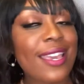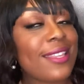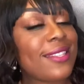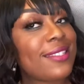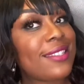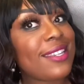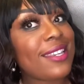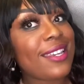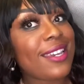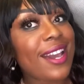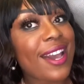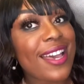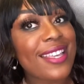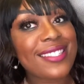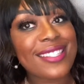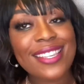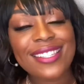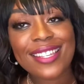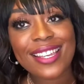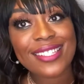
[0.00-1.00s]
See, guys,
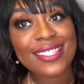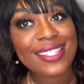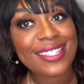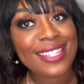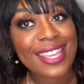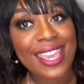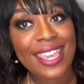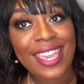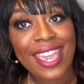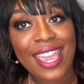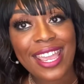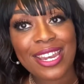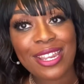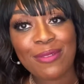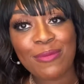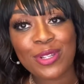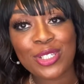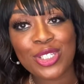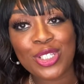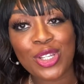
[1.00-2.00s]
it doesn't take any
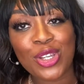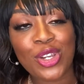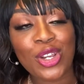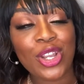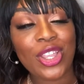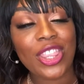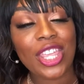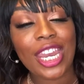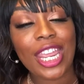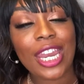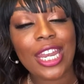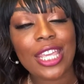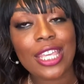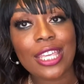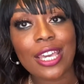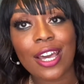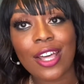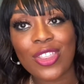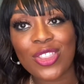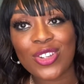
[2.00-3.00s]
much longer than
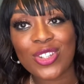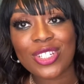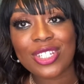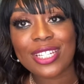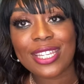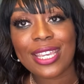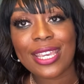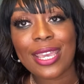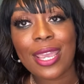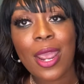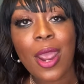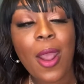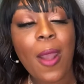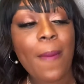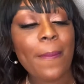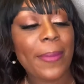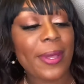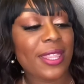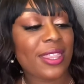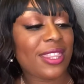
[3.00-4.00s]
any other tea,
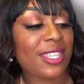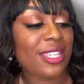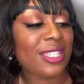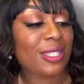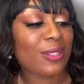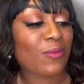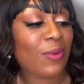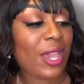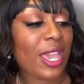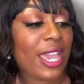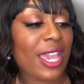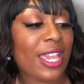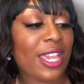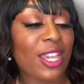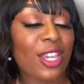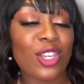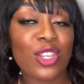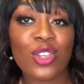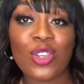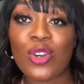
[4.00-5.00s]
but this
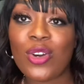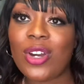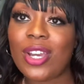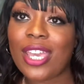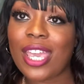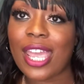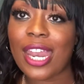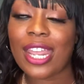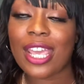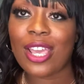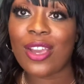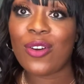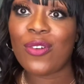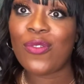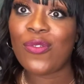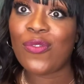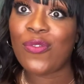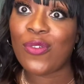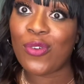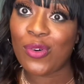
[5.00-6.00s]
way you're getting
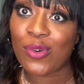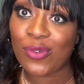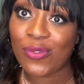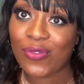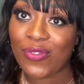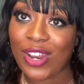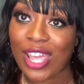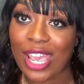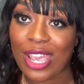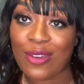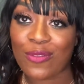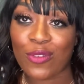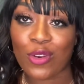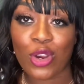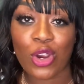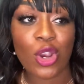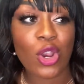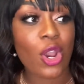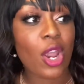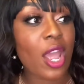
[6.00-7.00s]
full
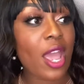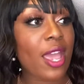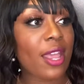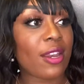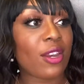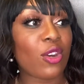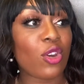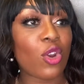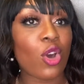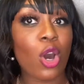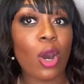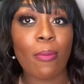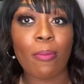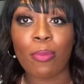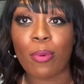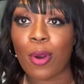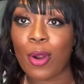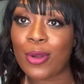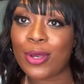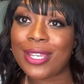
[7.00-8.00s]
flavor and not
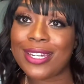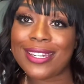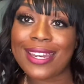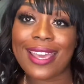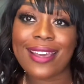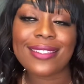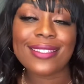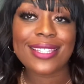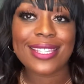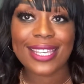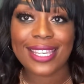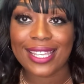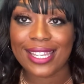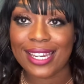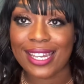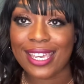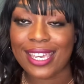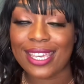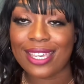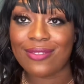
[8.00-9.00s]
broken down tea
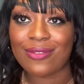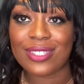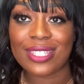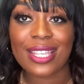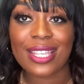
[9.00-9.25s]
leaves.